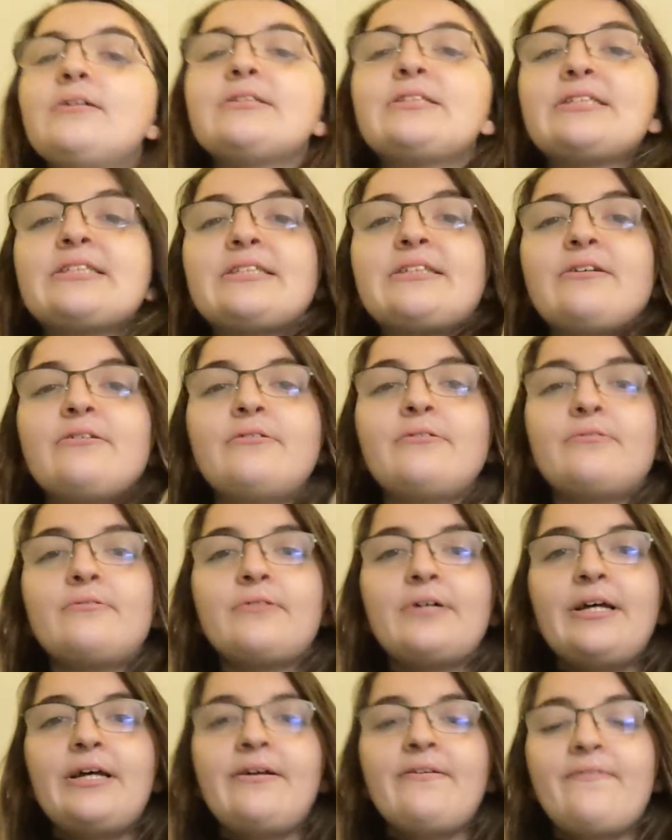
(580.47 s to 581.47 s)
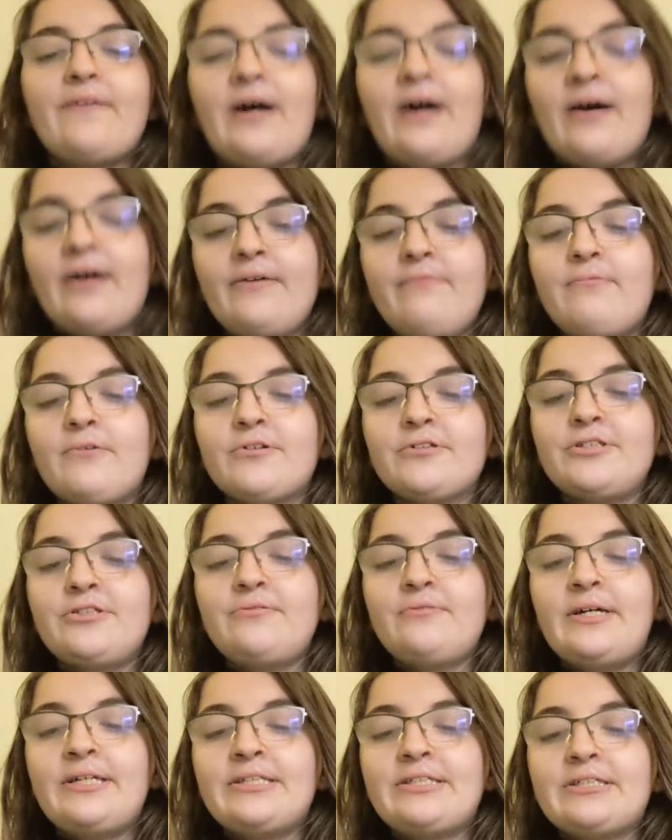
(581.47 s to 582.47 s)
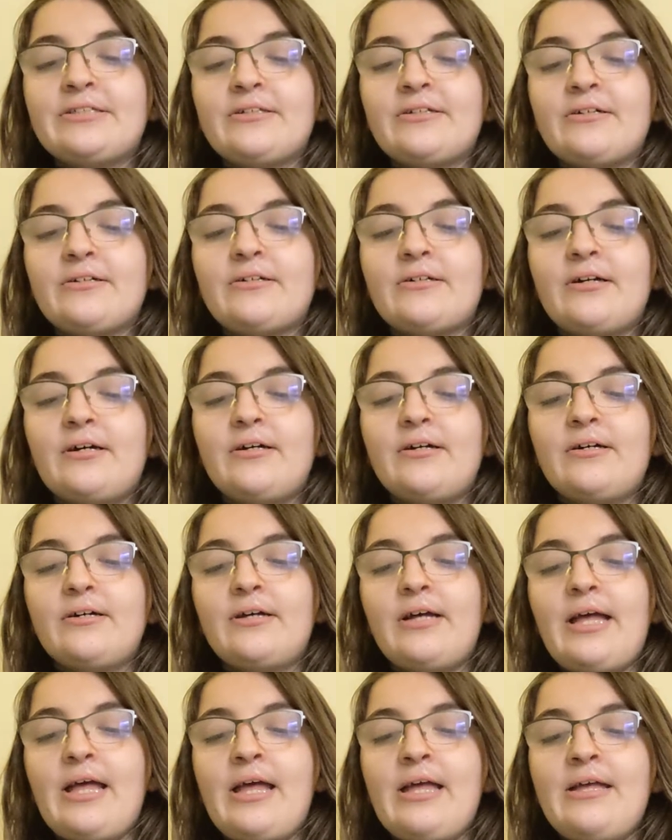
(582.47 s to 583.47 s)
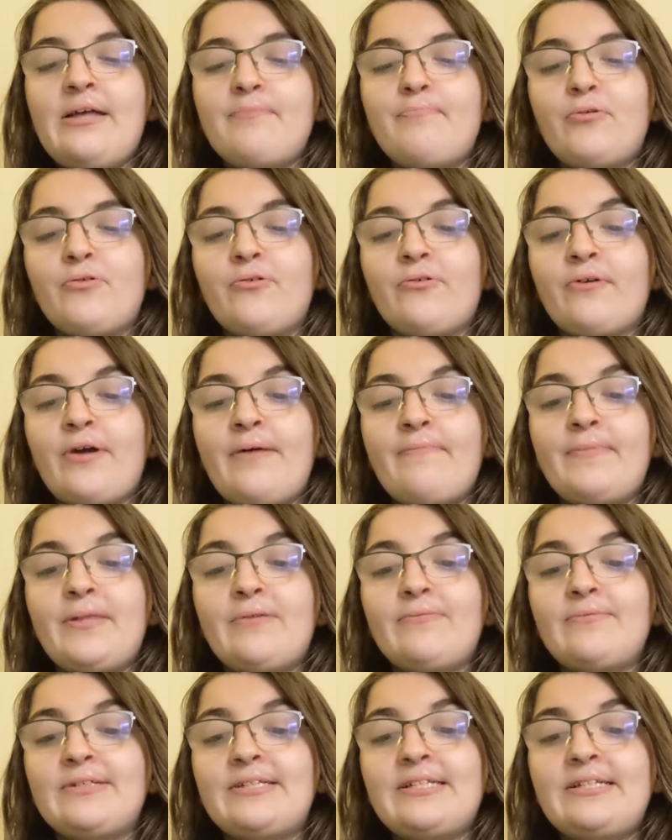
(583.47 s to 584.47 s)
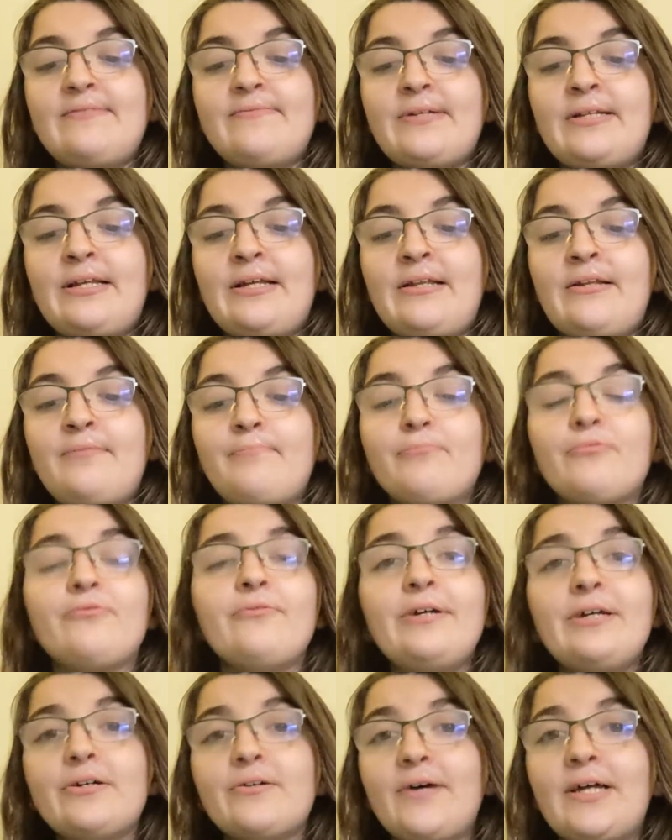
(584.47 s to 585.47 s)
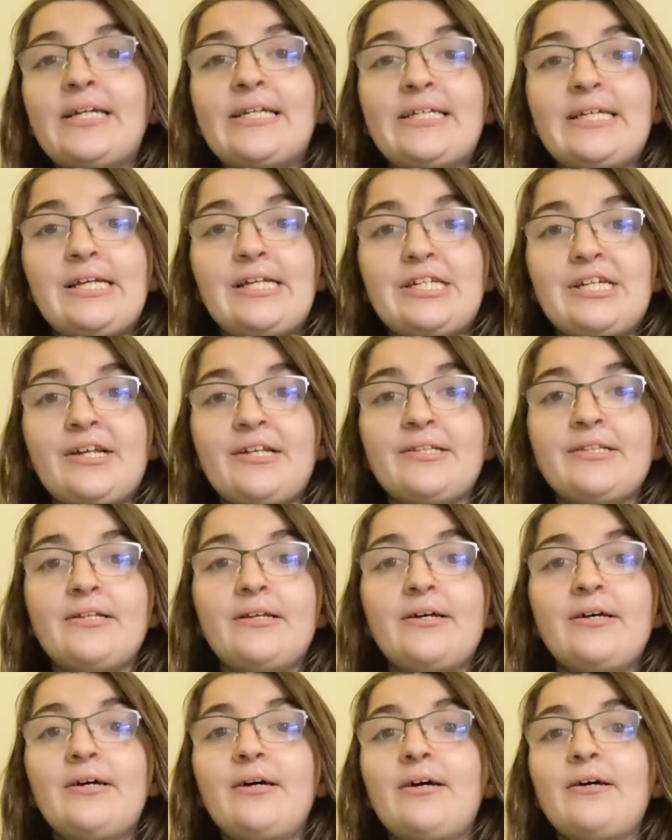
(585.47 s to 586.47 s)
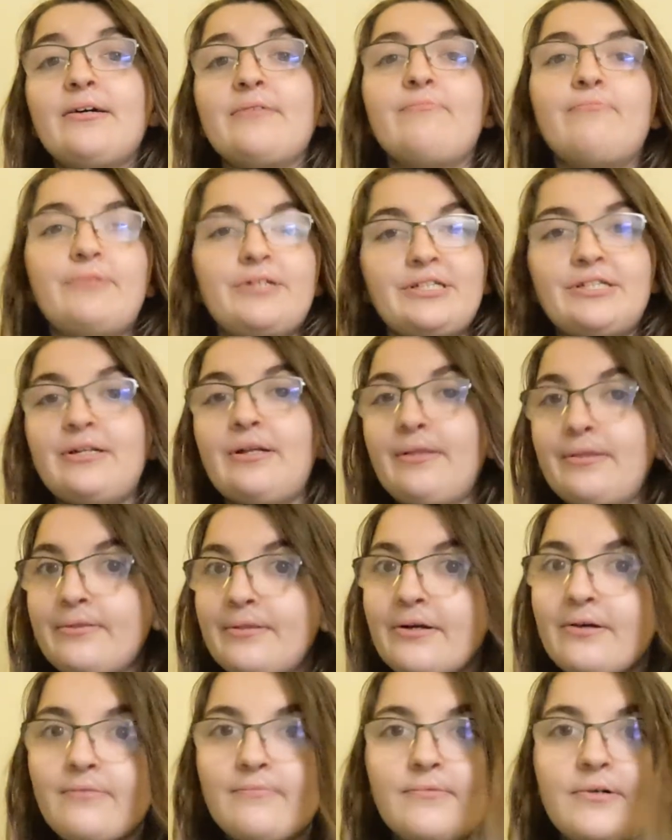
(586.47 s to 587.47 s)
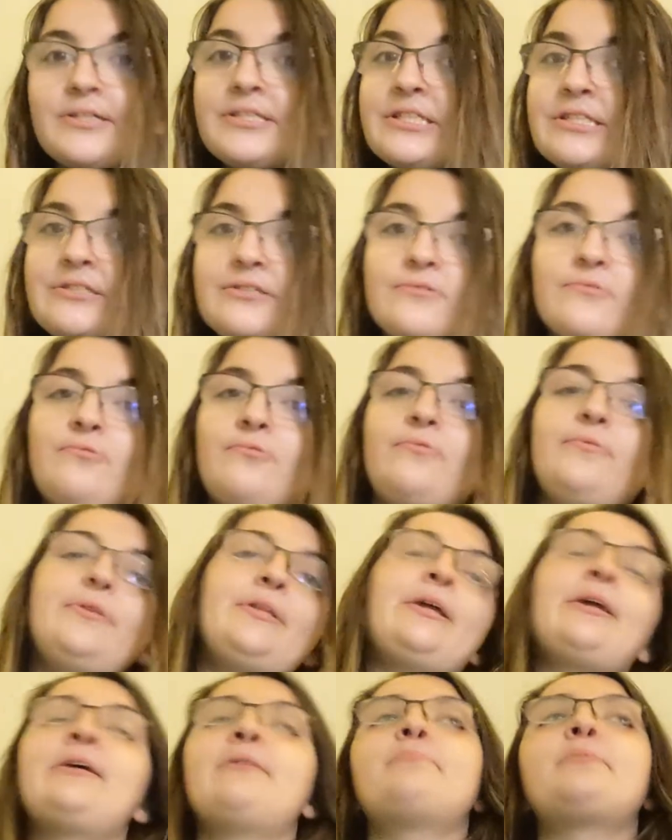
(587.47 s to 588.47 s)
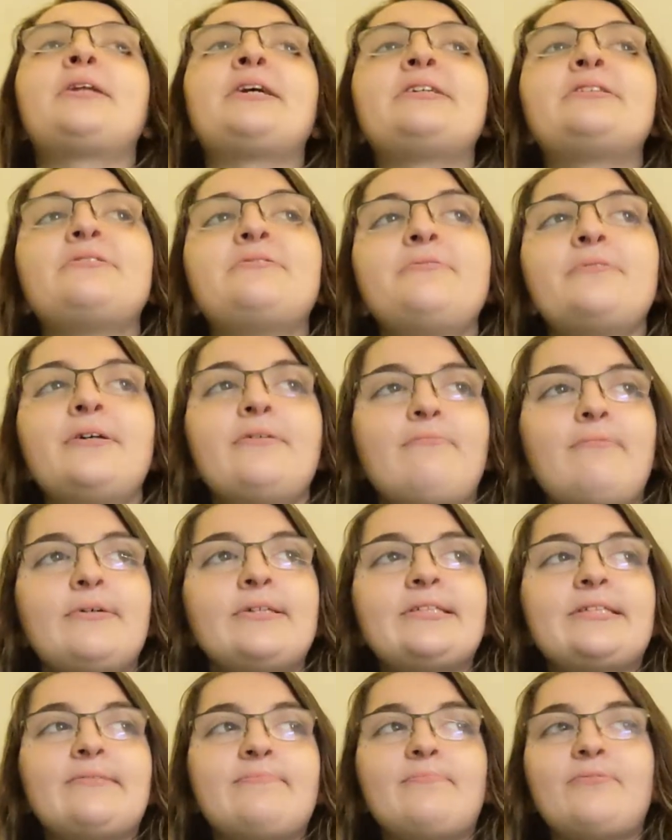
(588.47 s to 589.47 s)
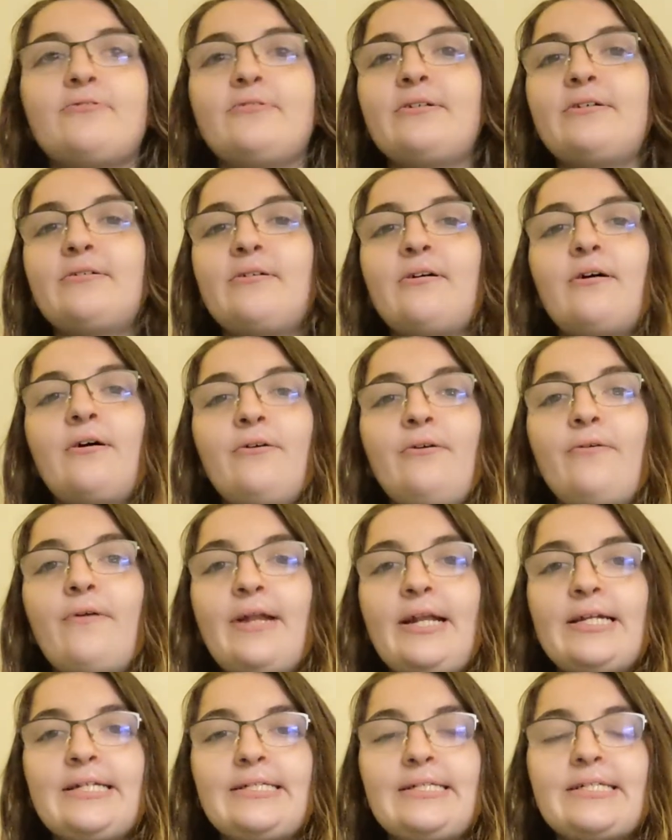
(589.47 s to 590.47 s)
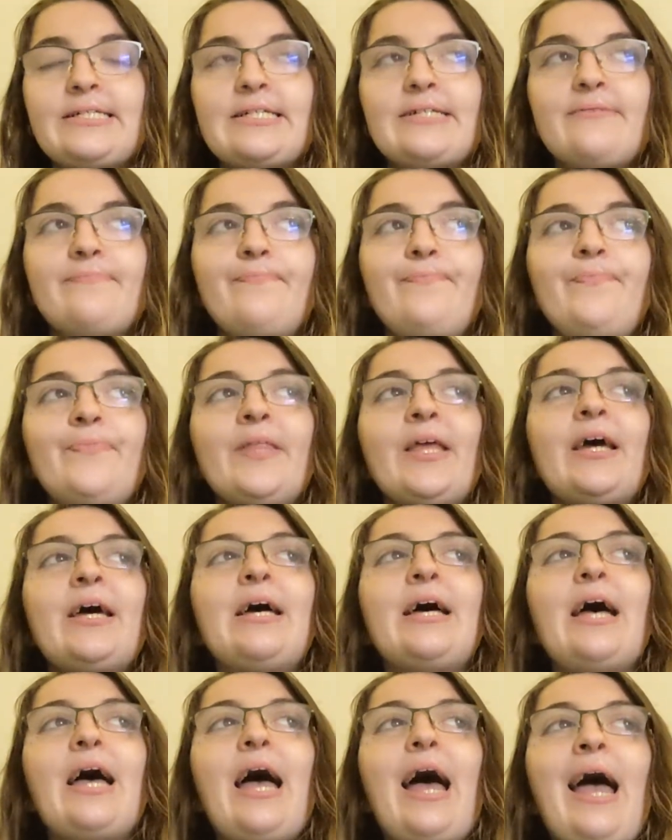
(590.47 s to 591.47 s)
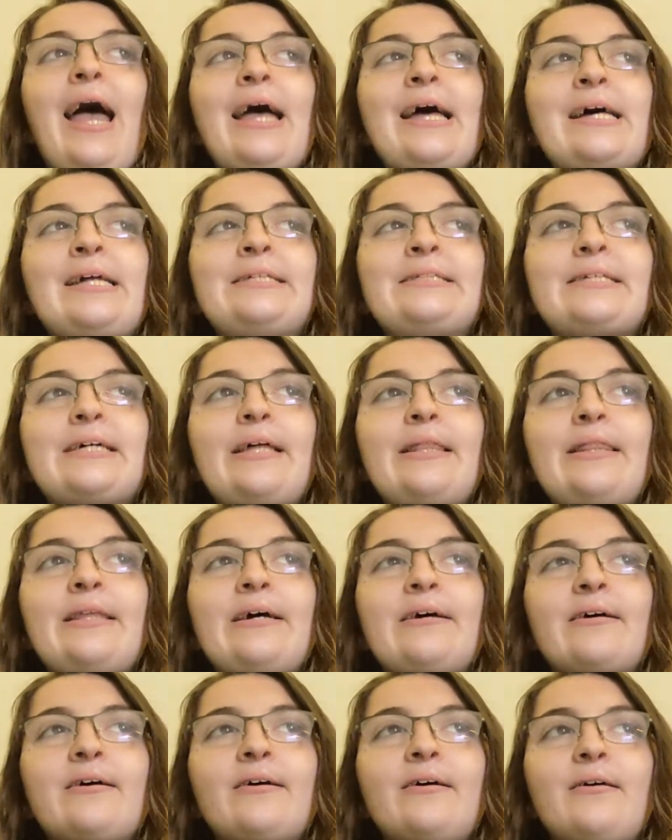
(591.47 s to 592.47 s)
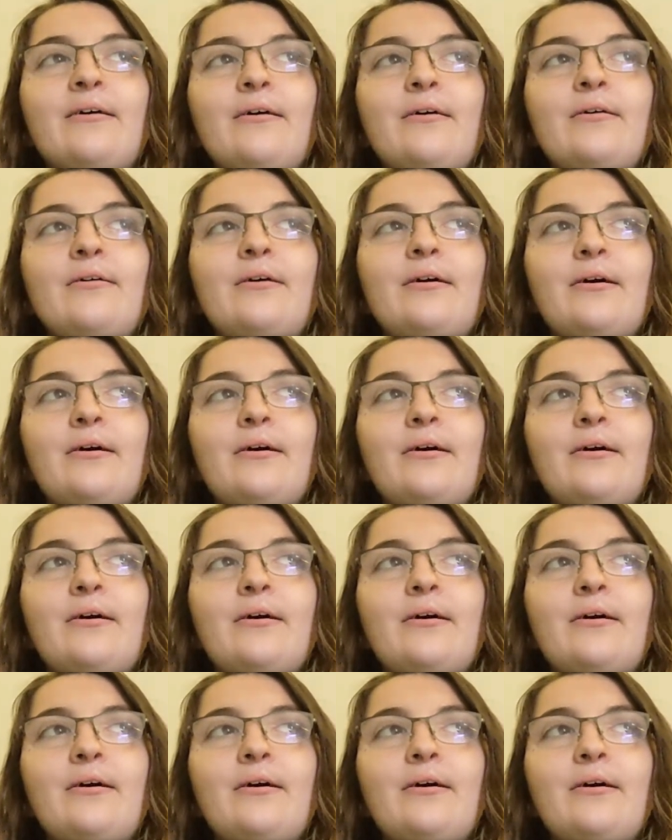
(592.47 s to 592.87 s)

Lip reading: So if I were to enter a program that was even in pre-accreditation, which there was a school that I applied to that was in pre-accreditation, and their